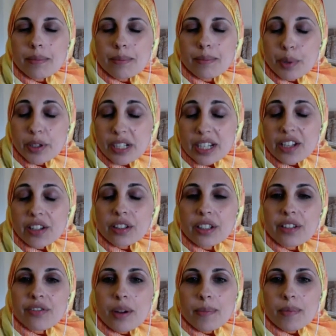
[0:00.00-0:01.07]
particularly
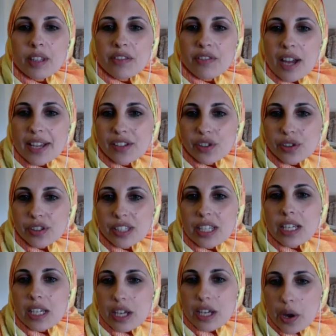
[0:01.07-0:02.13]
from the Pfizer
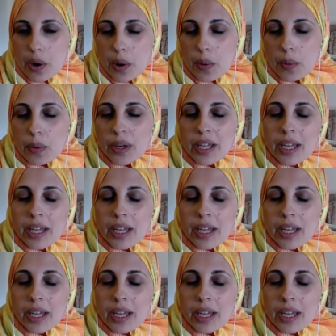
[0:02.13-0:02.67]
CEO,